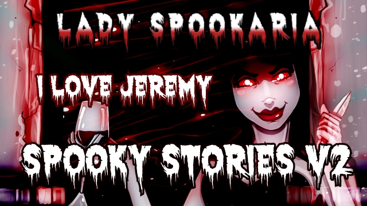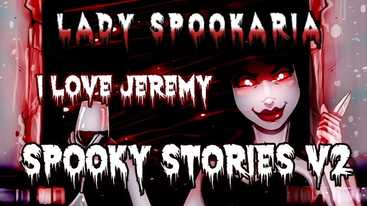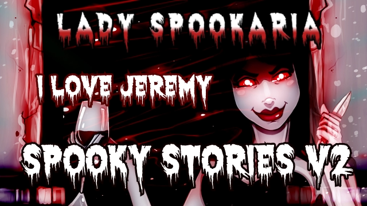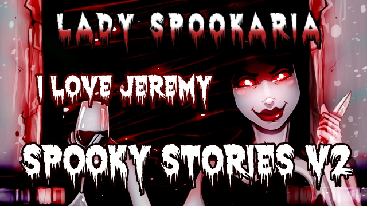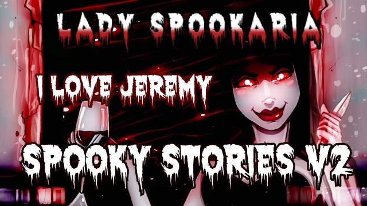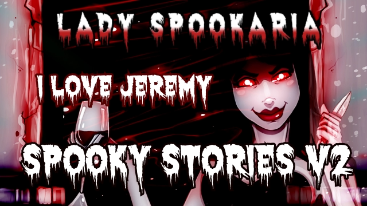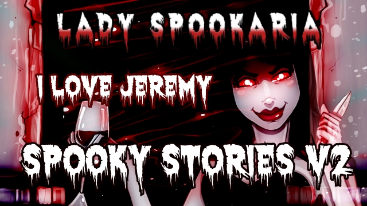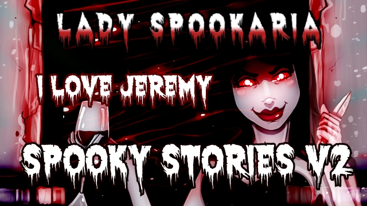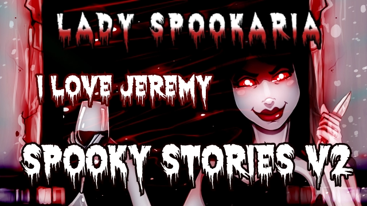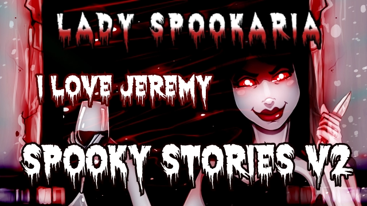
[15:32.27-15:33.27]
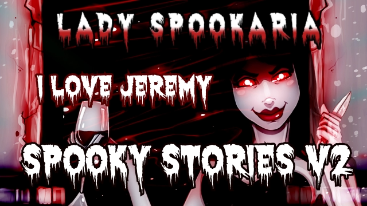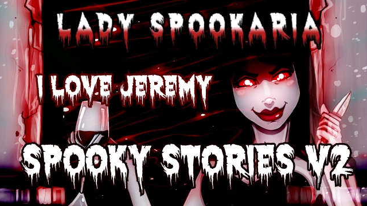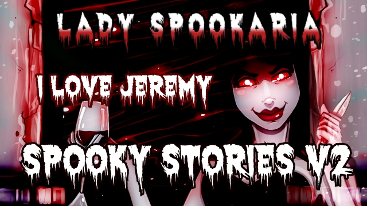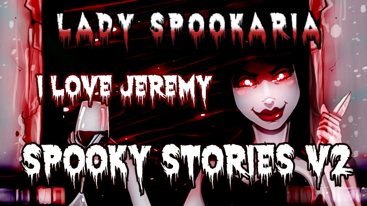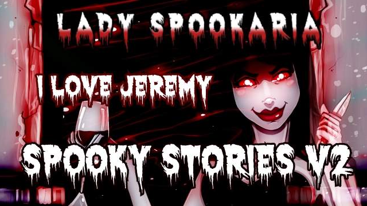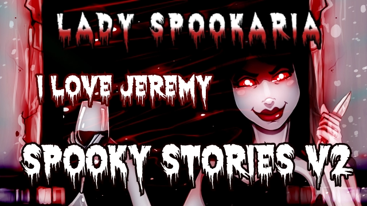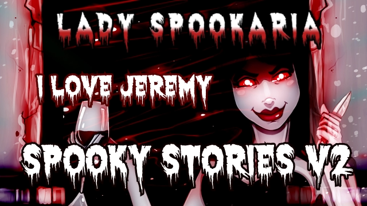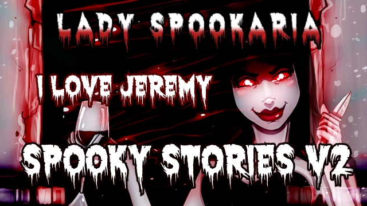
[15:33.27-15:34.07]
Nothing is said.